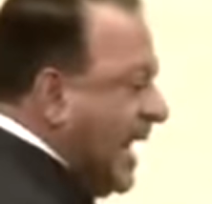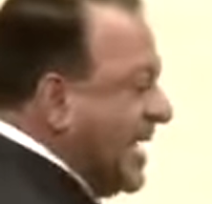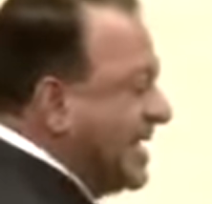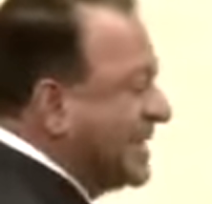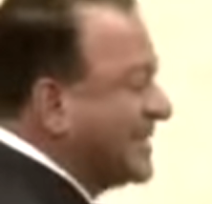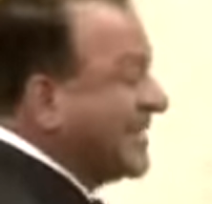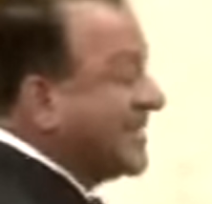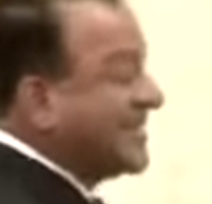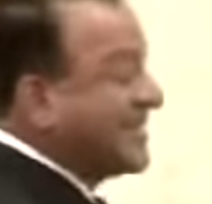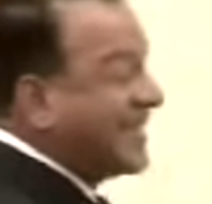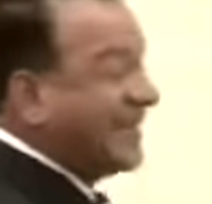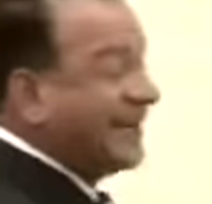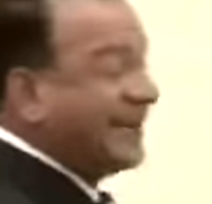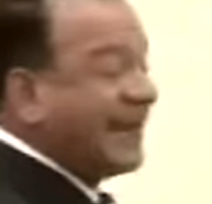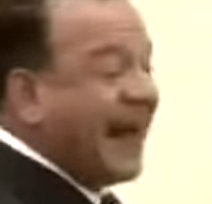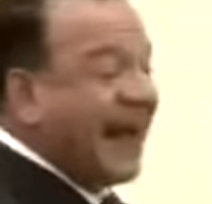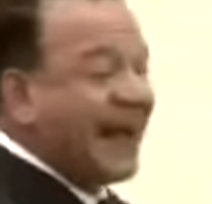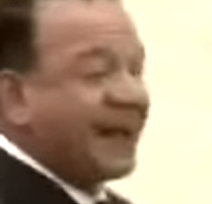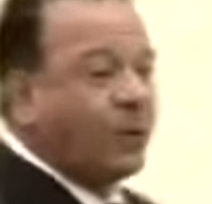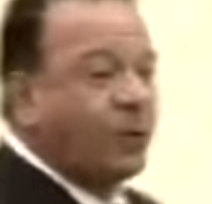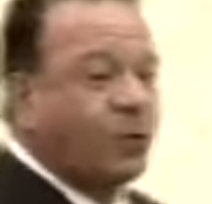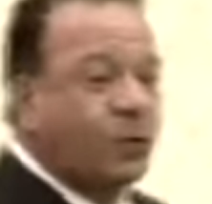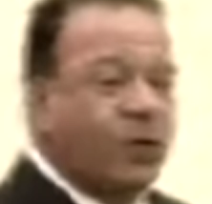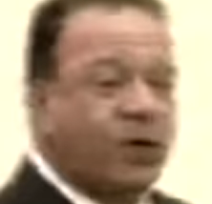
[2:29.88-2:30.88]
is there's a
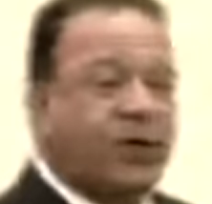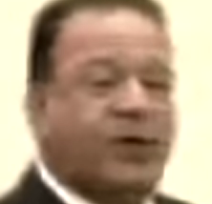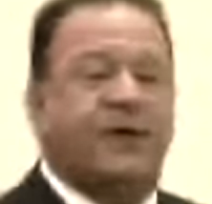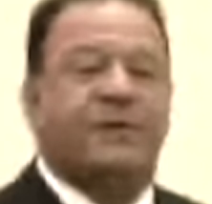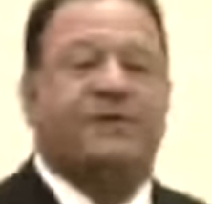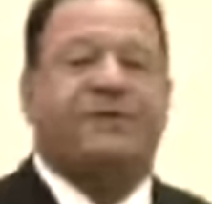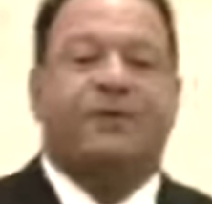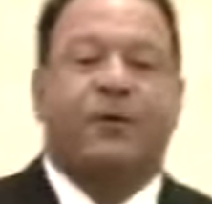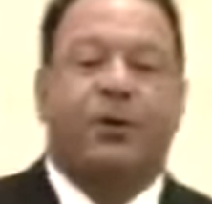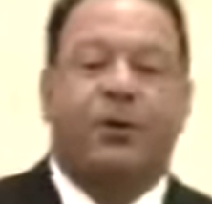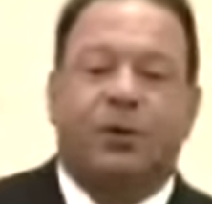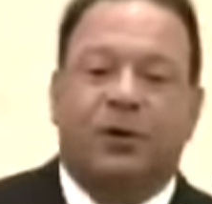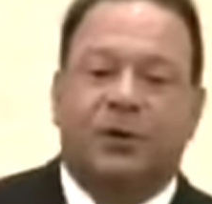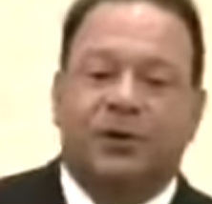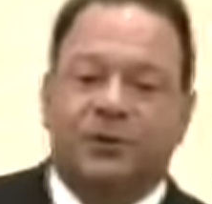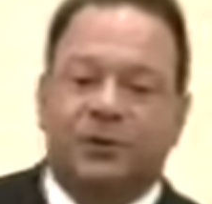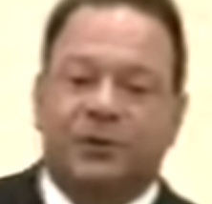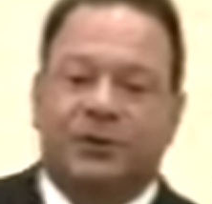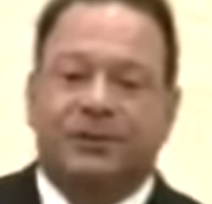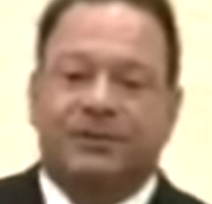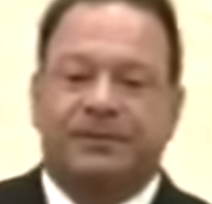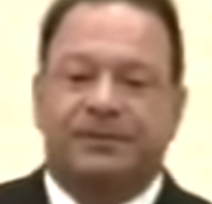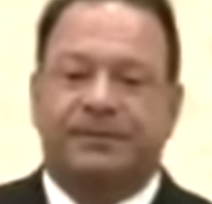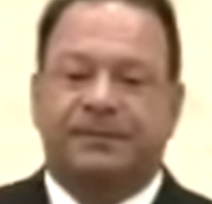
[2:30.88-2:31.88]
lot of work in
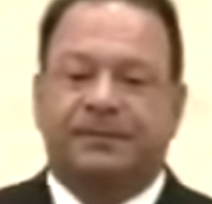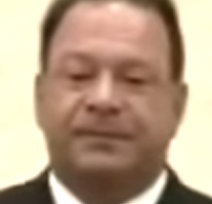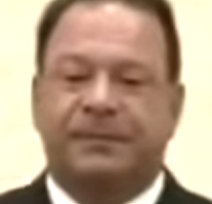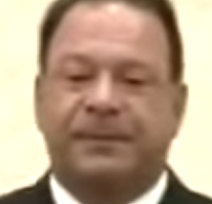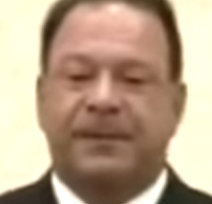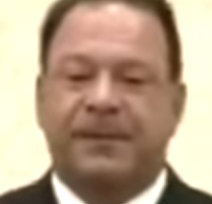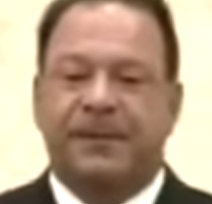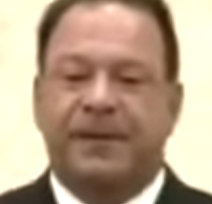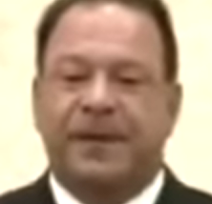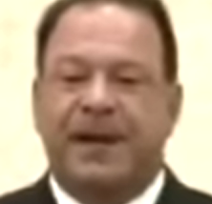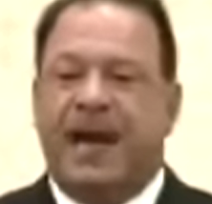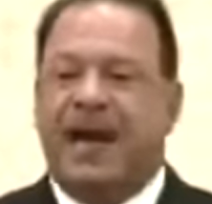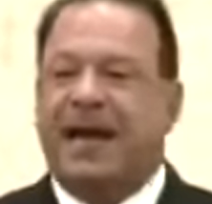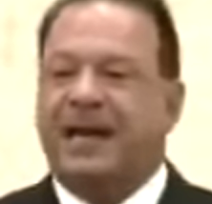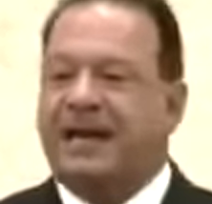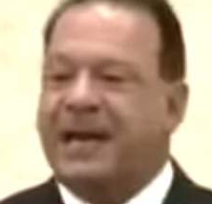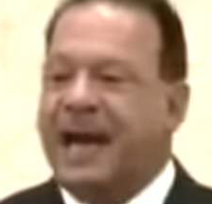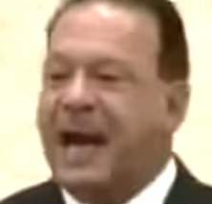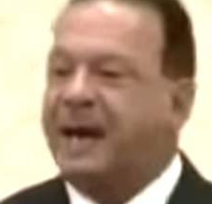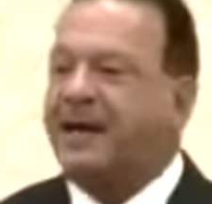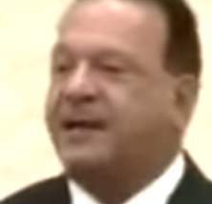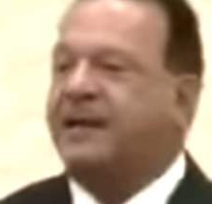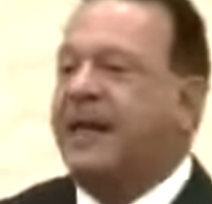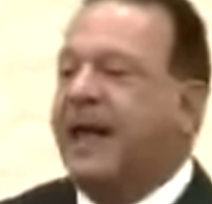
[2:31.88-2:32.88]
fours
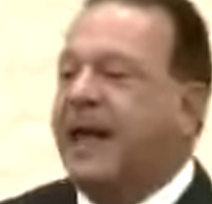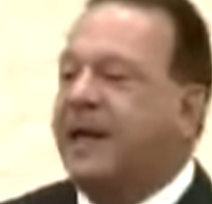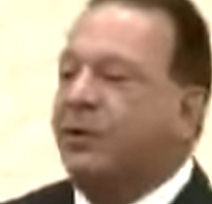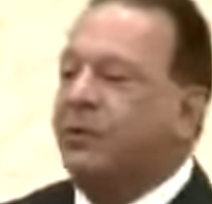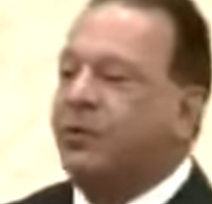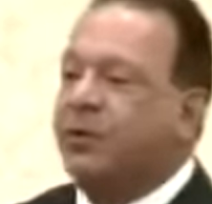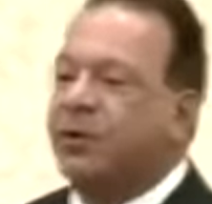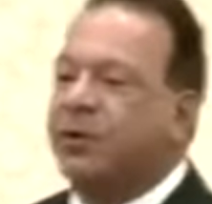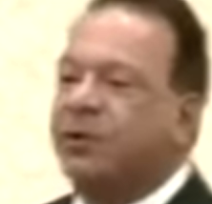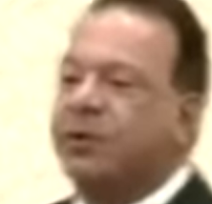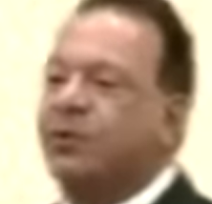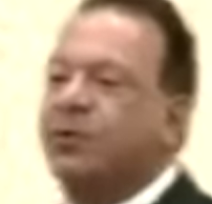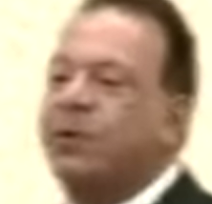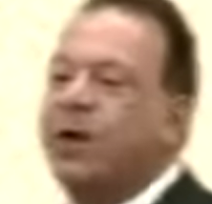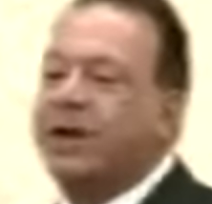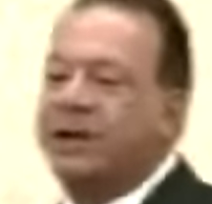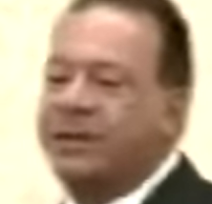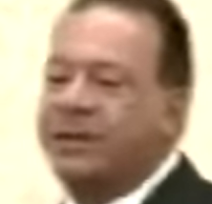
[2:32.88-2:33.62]
and not a lot of work in